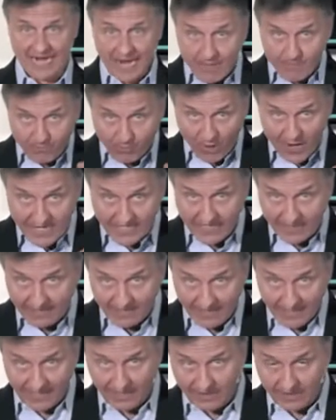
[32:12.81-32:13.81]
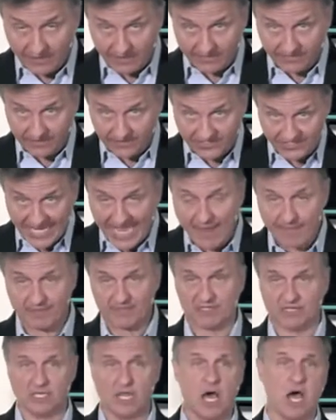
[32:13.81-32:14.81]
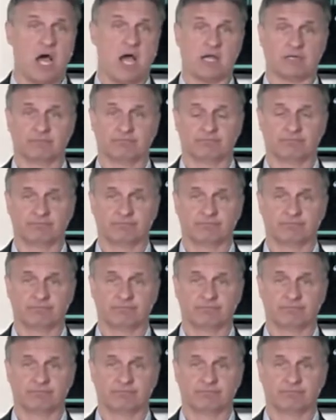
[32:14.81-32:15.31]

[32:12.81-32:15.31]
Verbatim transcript: I'm breaking the, uh, the Sabbath law?